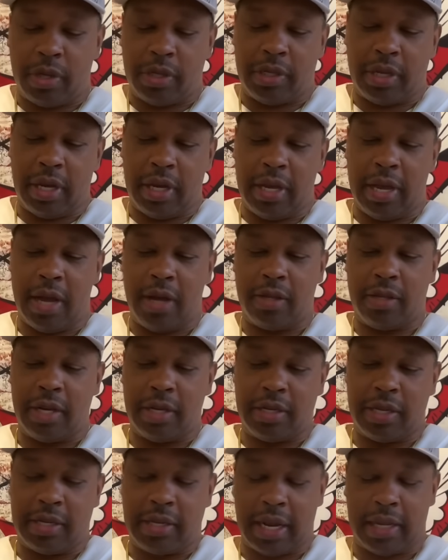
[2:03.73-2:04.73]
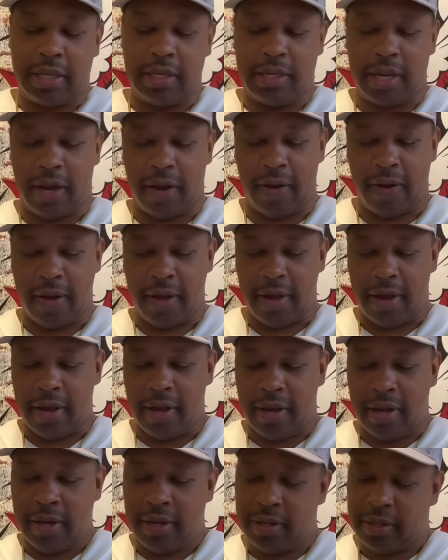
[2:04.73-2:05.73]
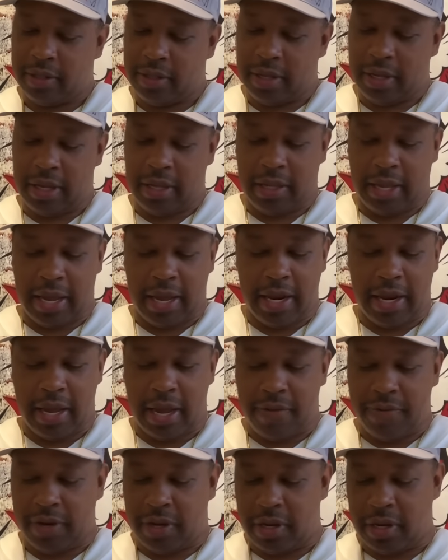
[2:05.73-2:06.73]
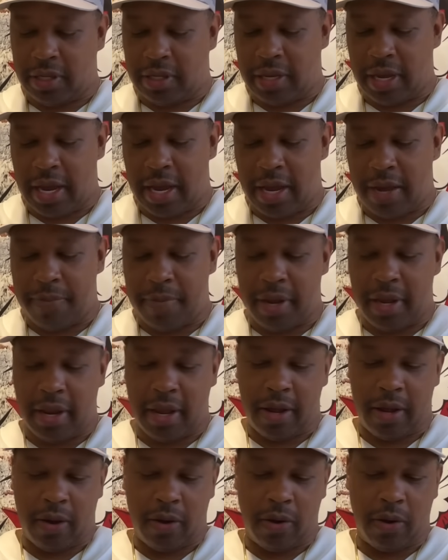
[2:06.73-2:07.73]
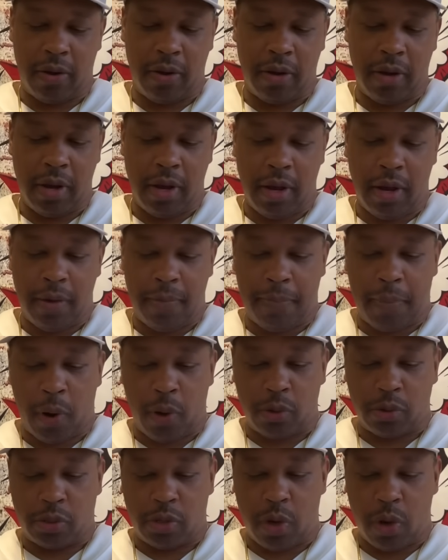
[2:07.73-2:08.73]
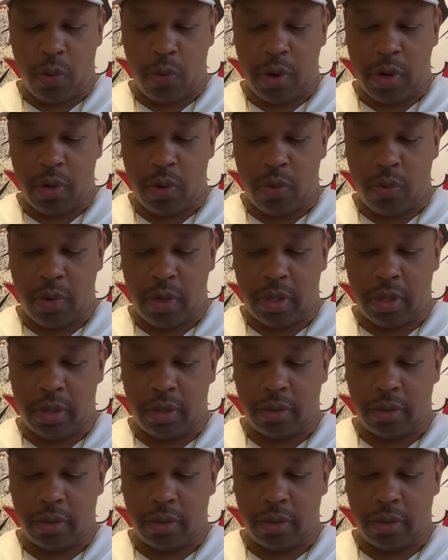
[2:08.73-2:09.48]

Say, y'all. Check, check, check, this out. He they ain't having a good time, man. At all. BossTalk one on oh one.